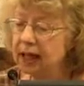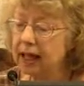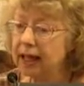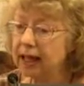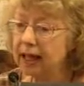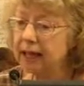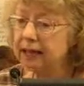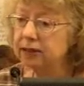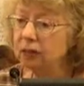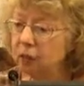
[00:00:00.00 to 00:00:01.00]

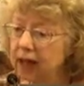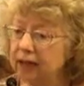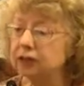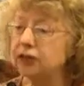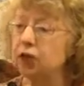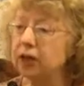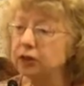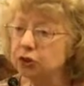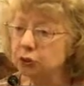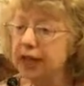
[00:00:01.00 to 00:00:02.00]
and whales
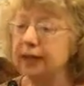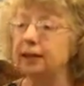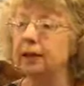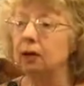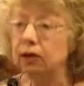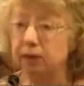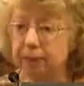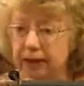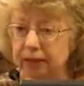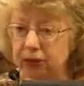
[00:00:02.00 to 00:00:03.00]
started stranding on the
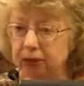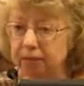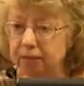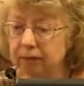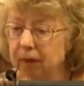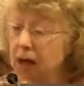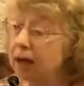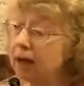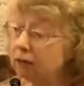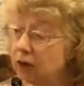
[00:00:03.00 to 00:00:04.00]
beach.
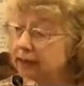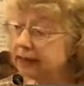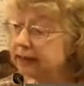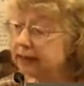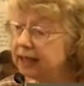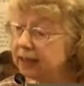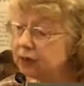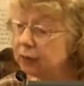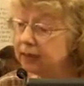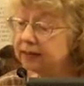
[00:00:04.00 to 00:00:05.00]
Ironically, they
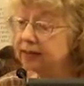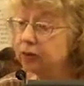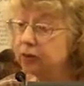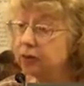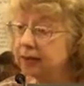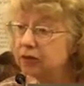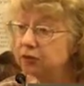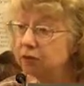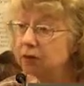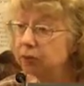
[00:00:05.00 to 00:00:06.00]
stranded on the
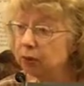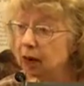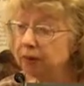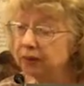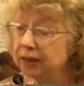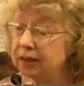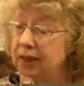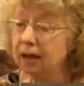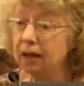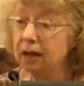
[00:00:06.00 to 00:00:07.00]
beachfront property
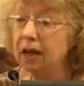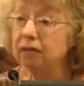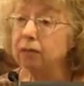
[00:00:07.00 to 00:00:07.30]
of a